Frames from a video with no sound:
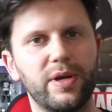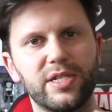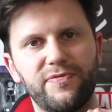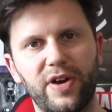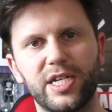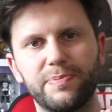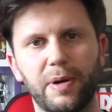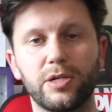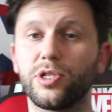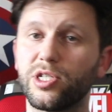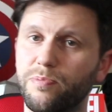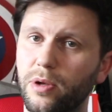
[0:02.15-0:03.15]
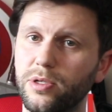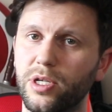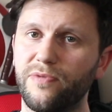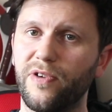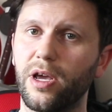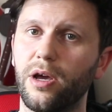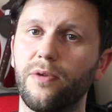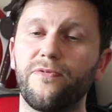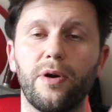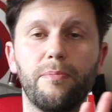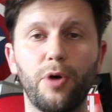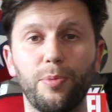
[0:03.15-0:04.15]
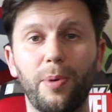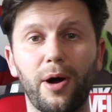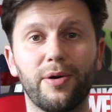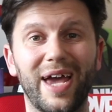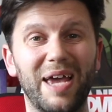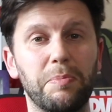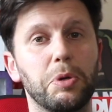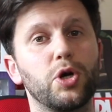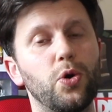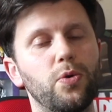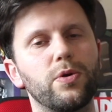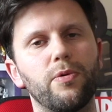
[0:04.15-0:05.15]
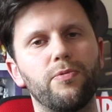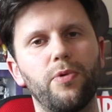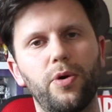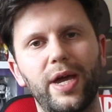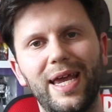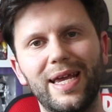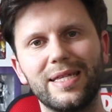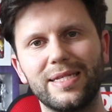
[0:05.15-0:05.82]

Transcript: is a very special sponsored video for a mobile game called Rocky